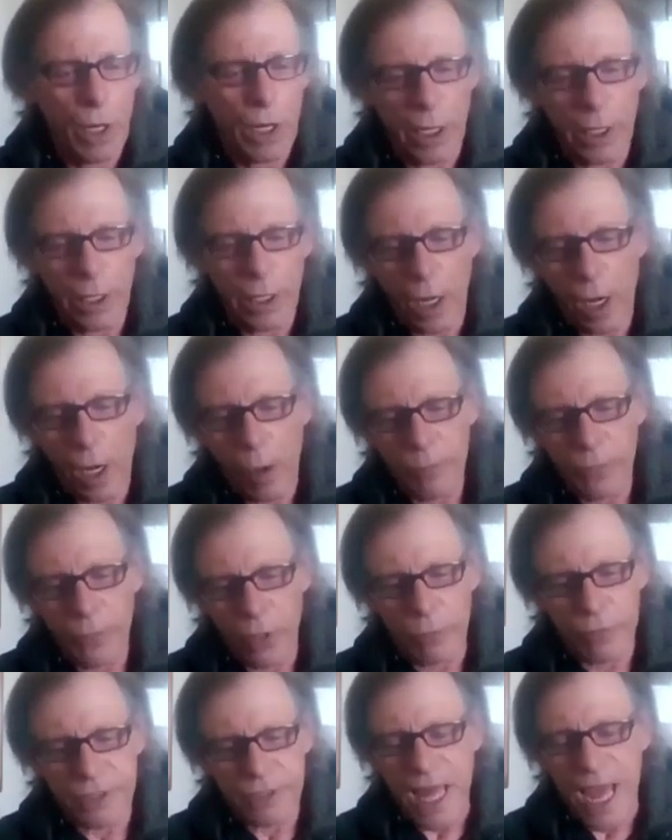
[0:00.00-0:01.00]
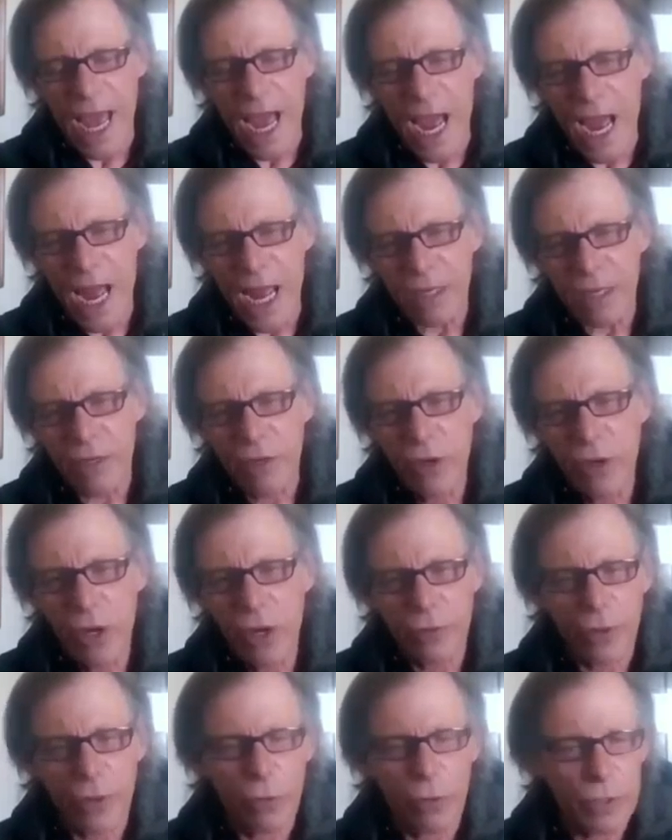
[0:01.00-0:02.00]
And there was that.
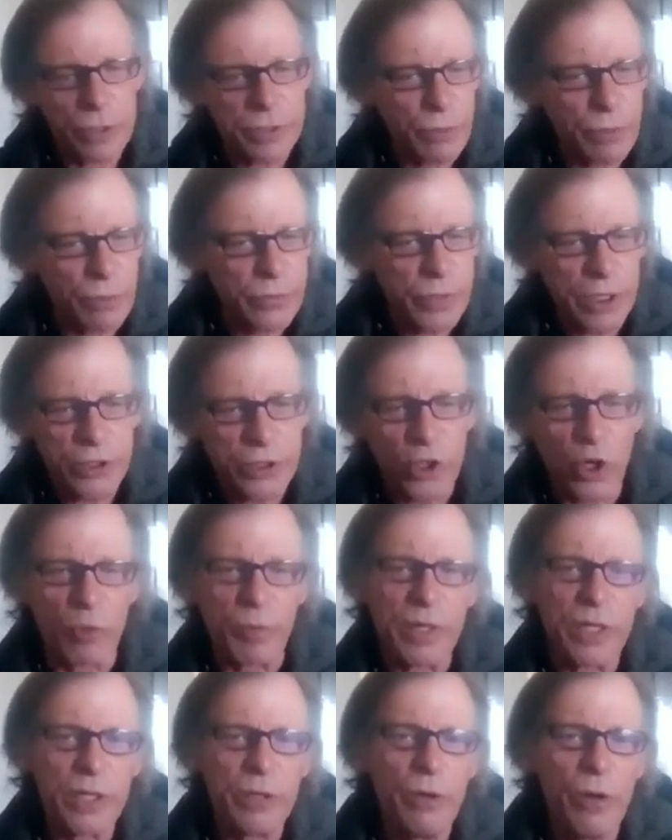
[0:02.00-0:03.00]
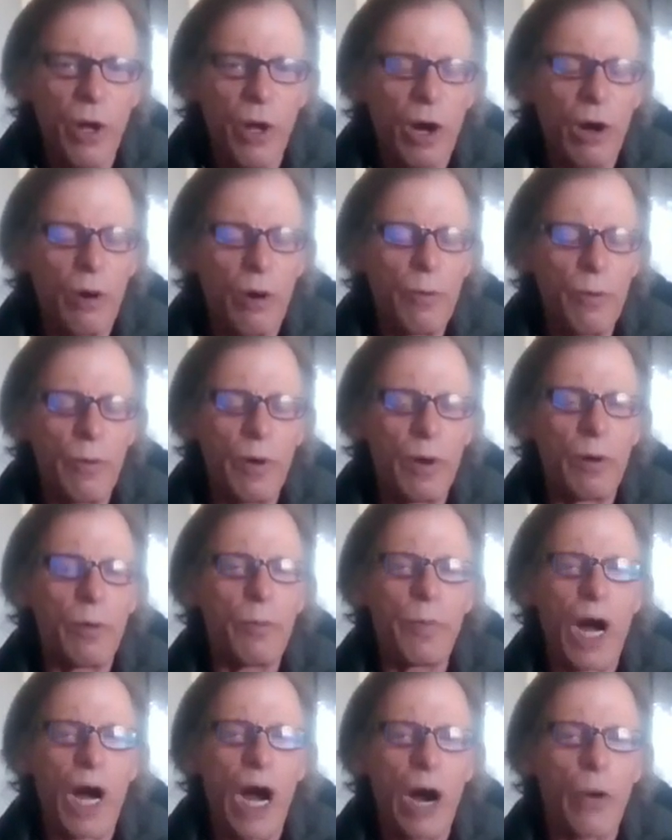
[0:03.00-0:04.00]
There was they showed me
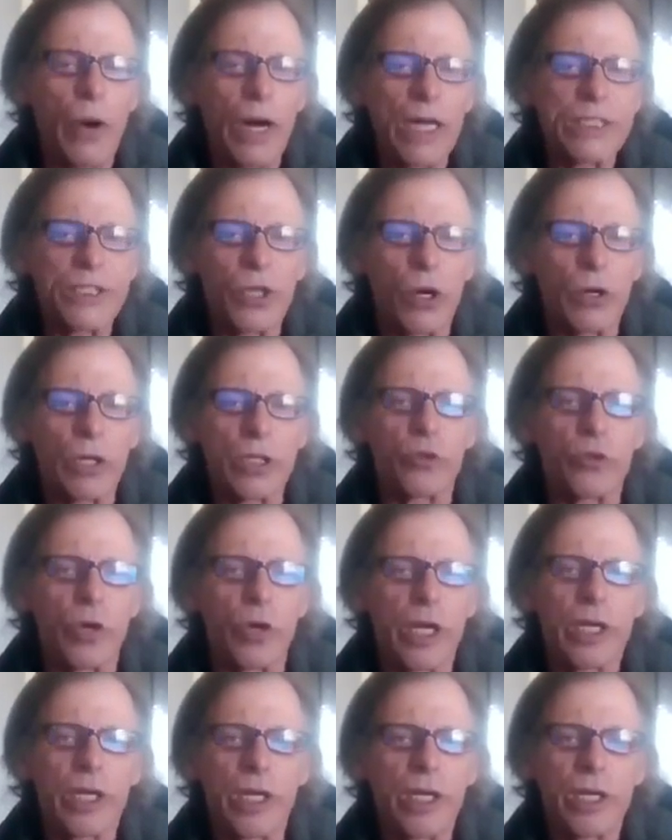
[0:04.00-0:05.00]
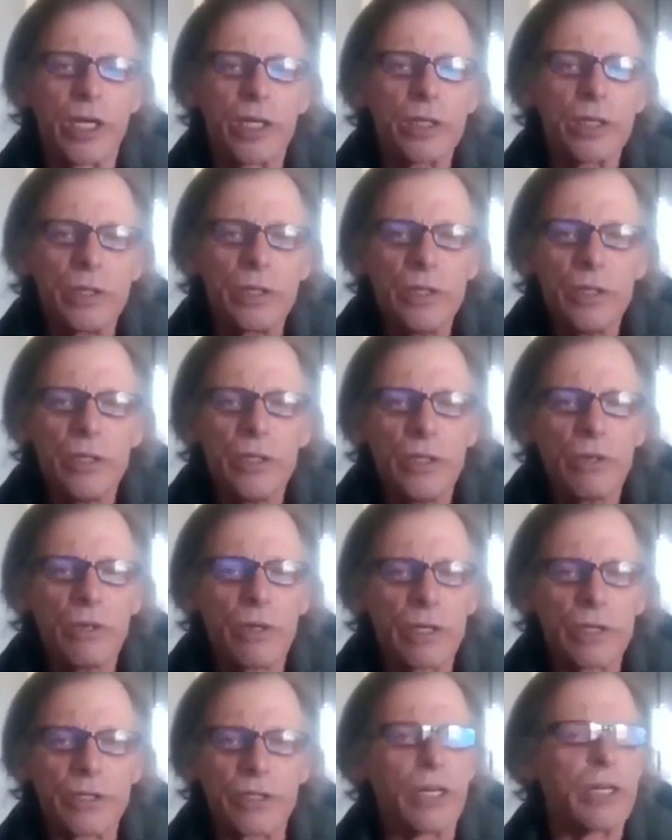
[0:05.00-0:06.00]
how I started drinking.
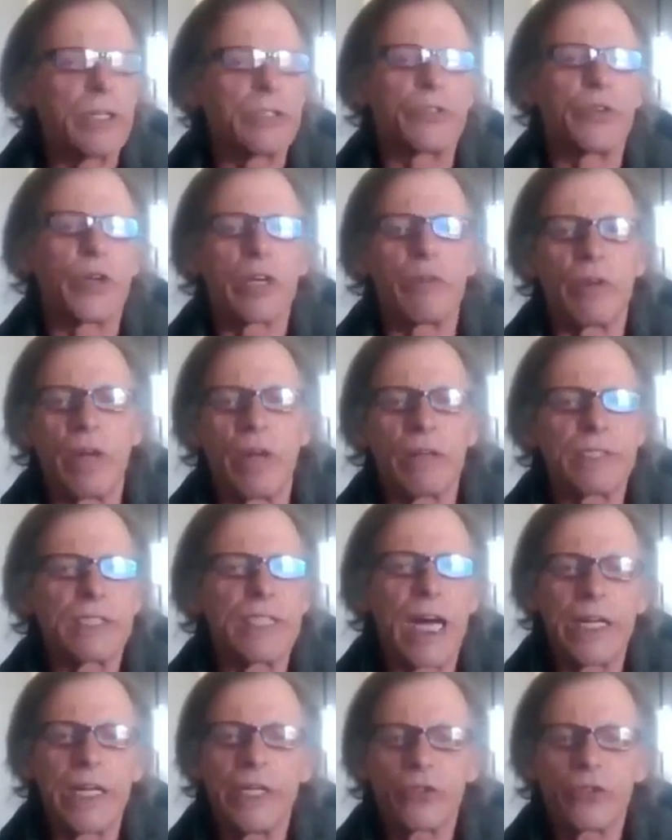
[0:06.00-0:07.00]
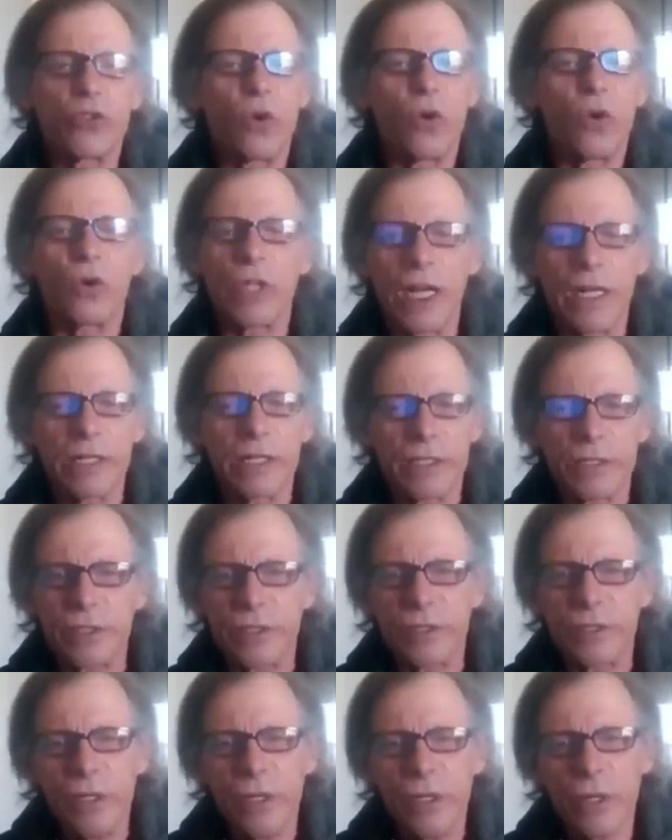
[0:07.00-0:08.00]
When I started drinking when I was 9 years old, I had
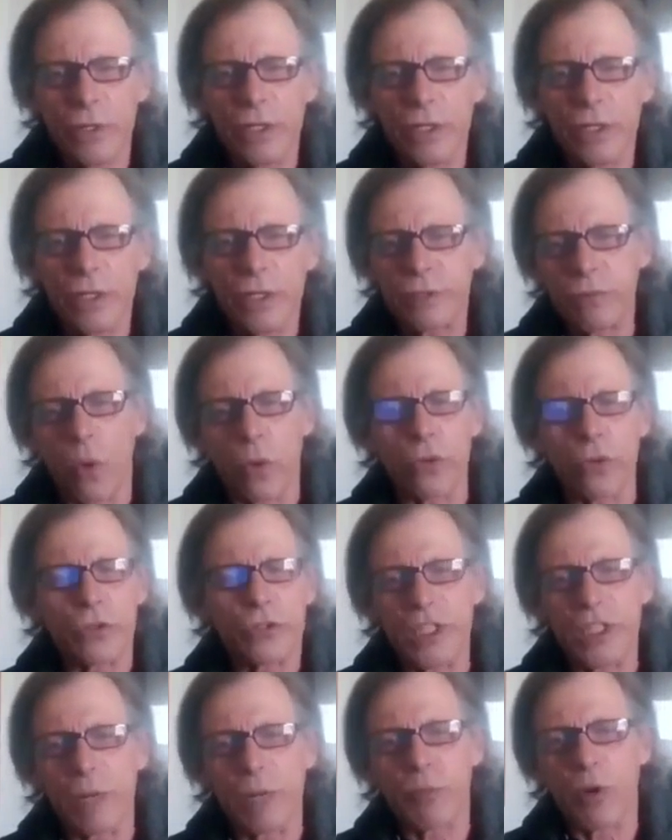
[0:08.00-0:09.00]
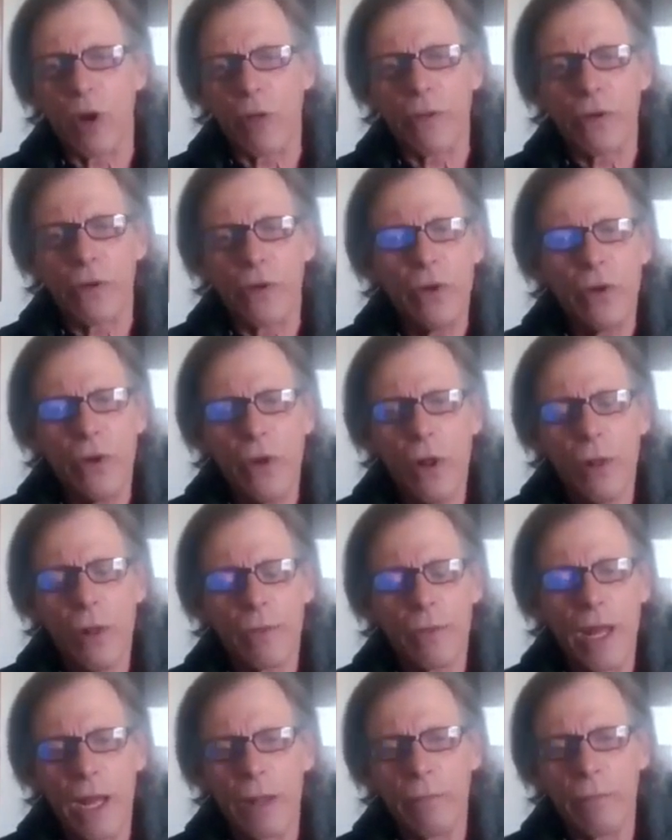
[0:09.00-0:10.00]
this older stepbrother
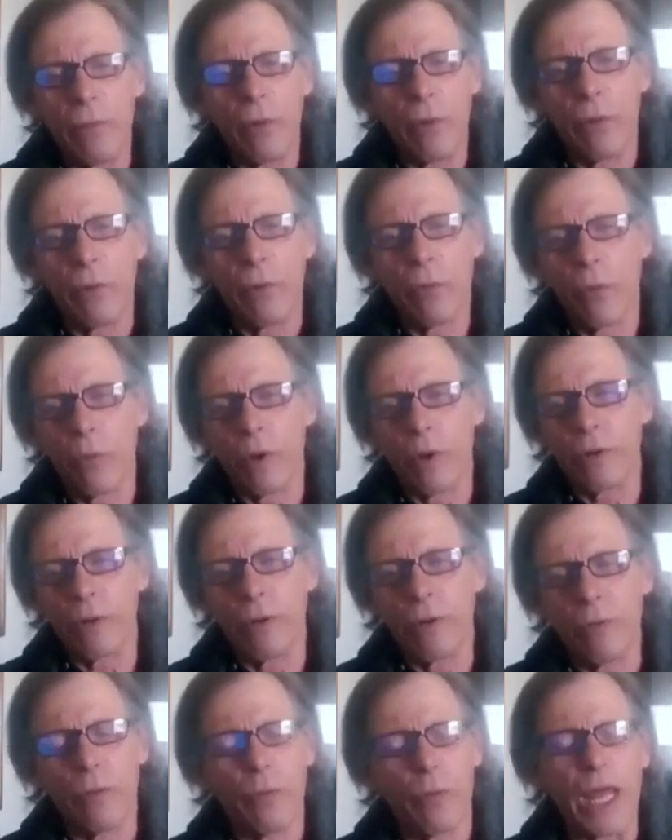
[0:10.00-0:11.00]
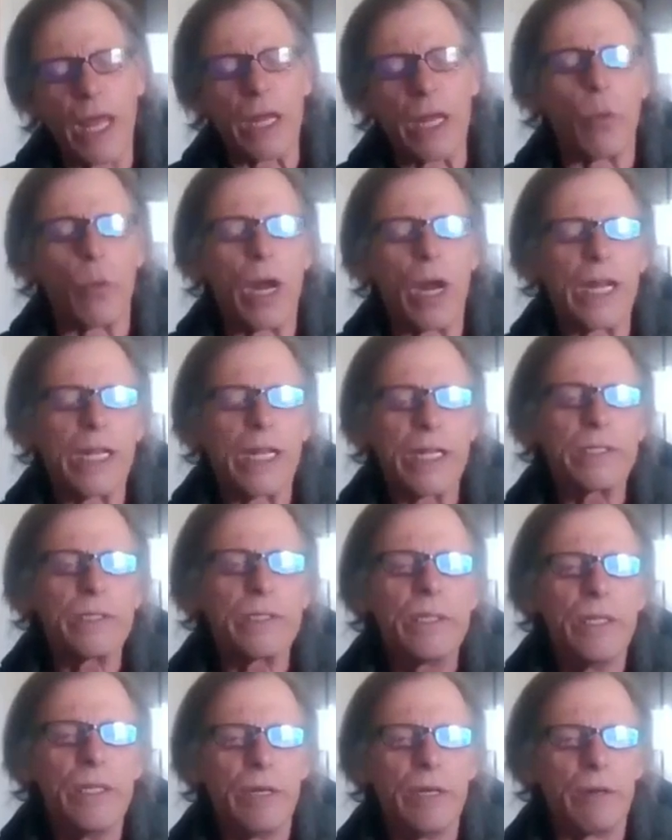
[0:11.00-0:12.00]
that we had a
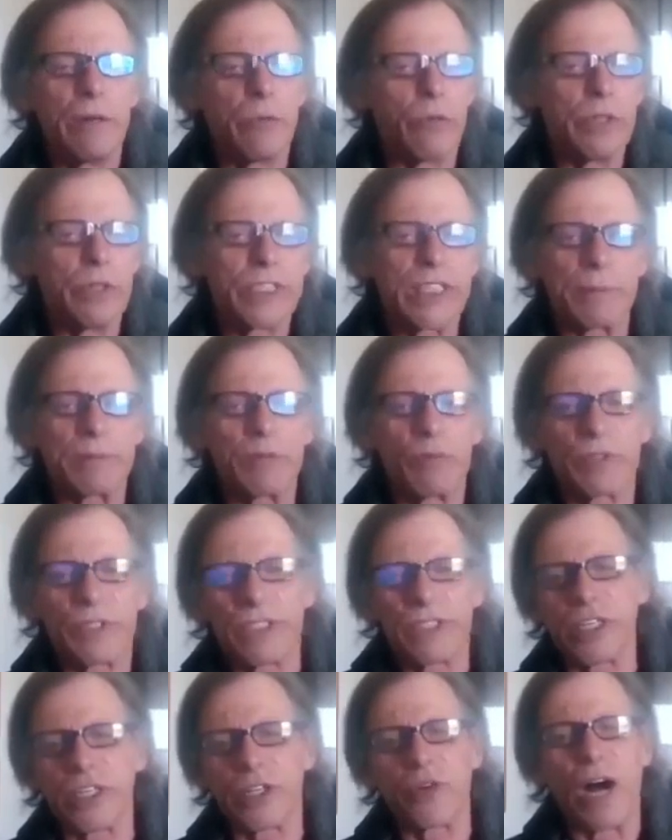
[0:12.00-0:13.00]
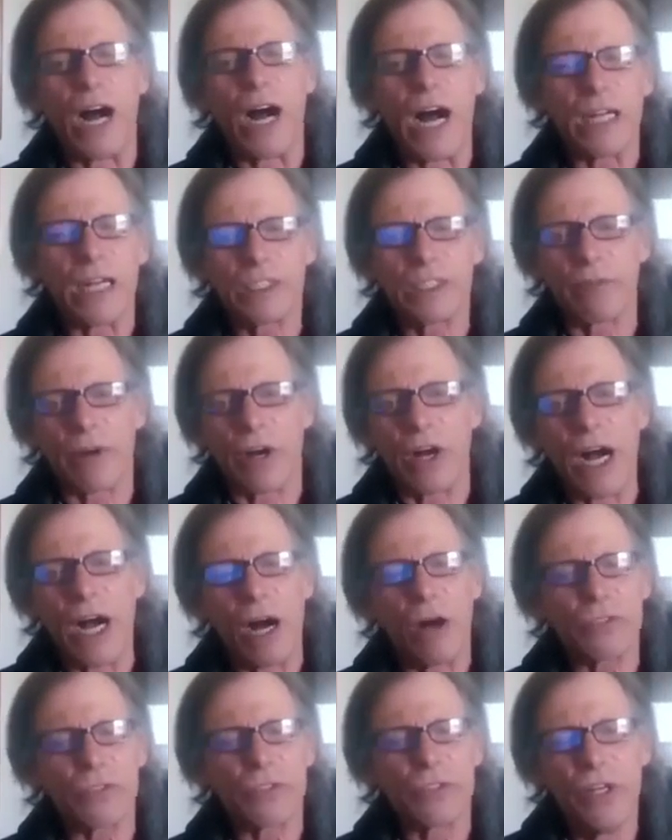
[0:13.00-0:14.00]
wedding. Reception was in the garage of our
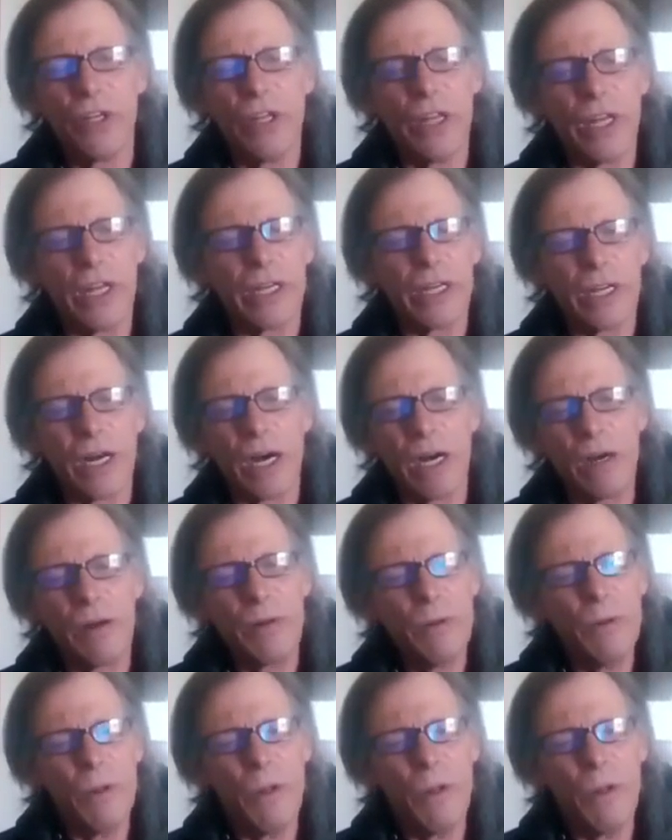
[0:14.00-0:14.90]
house, and uh,